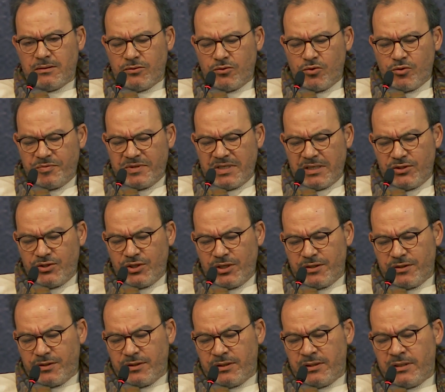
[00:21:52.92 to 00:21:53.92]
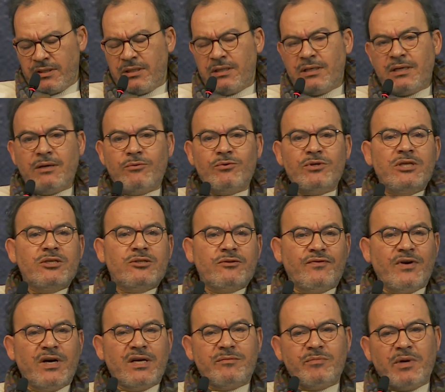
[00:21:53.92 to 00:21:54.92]
groups in general, we need to
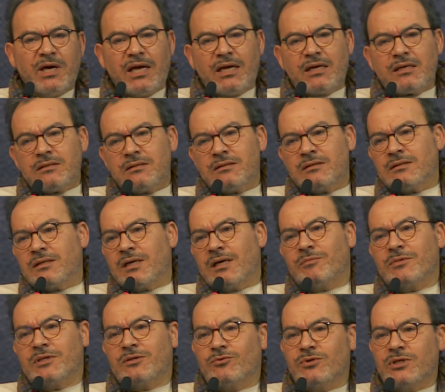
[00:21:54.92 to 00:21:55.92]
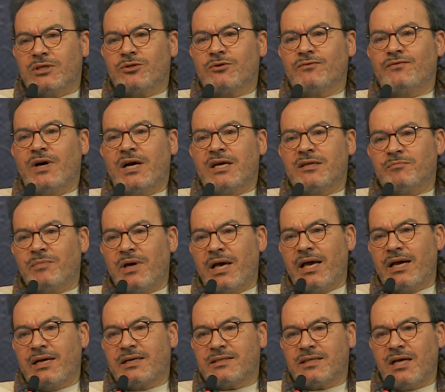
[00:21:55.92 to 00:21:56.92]
fight back. I mean, we need to fight
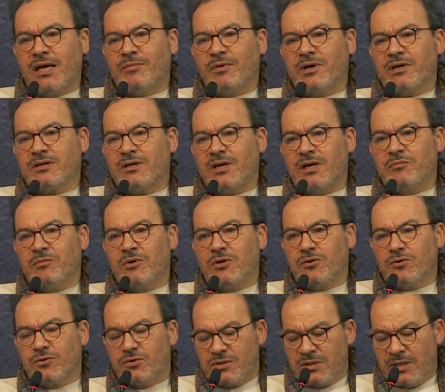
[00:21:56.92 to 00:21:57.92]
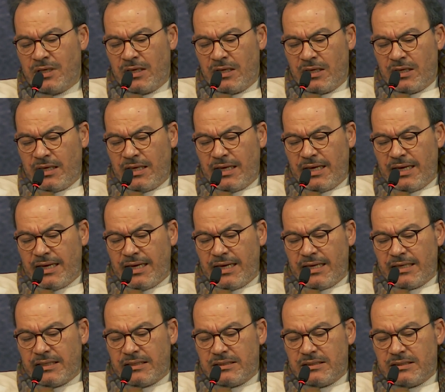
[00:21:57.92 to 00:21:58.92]
back cybercrime laws,
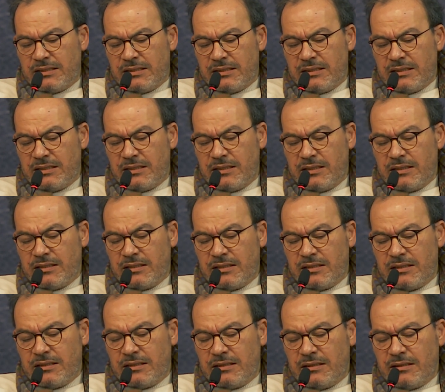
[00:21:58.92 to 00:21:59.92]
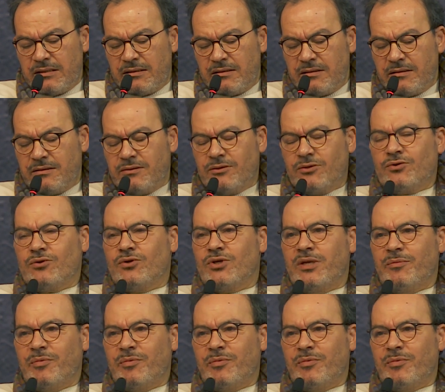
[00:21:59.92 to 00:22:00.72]
and not only